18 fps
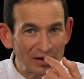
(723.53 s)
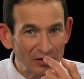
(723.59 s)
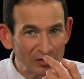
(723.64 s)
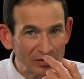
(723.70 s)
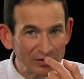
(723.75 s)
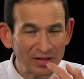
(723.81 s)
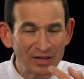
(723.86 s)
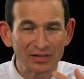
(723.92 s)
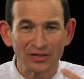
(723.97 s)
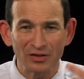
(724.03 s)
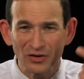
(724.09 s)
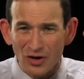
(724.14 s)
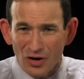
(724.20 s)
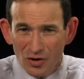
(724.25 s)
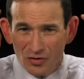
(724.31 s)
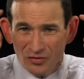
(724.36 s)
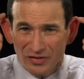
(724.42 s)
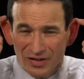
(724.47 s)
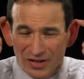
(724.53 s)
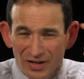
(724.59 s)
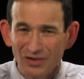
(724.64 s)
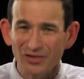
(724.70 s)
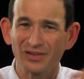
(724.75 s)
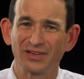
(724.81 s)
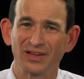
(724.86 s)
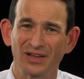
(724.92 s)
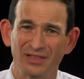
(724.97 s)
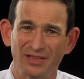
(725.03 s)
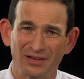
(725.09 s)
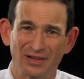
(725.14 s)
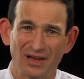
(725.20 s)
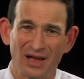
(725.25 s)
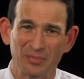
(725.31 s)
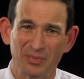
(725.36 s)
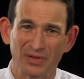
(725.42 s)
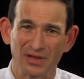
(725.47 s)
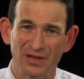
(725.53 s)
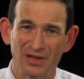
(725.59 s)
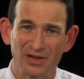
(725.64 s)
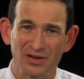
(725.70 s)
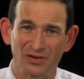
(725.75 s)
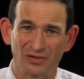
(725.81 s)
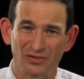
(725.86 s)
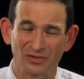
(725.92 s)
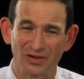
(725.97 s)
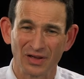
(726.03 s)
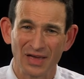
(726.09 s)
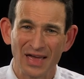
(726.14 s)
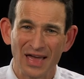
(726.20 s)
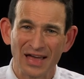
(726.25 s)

irritate the nose and irritate the top of the ears,